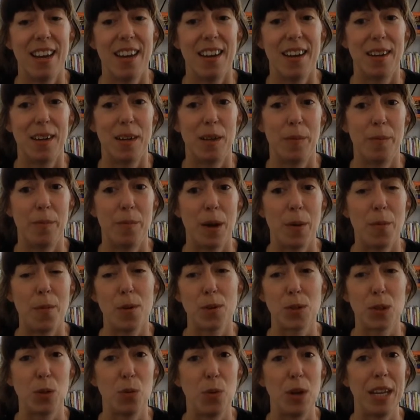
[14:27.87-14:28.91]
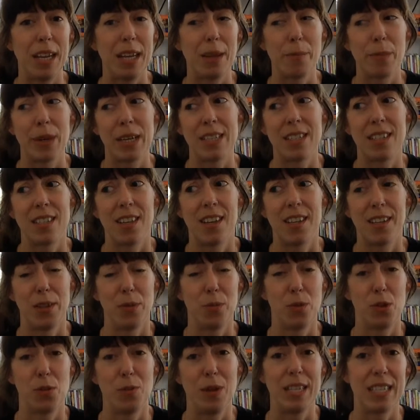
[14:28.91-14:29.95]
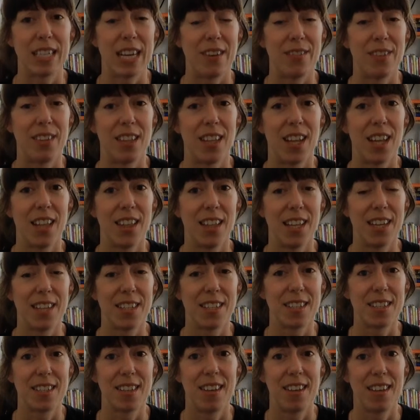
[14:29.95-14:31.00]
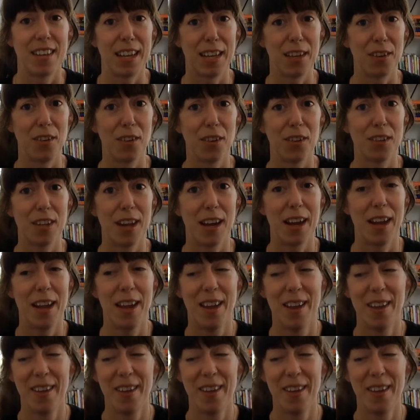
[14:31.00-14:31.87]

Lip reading: I'm also weaning my son, which means I have a lot less Kindle time.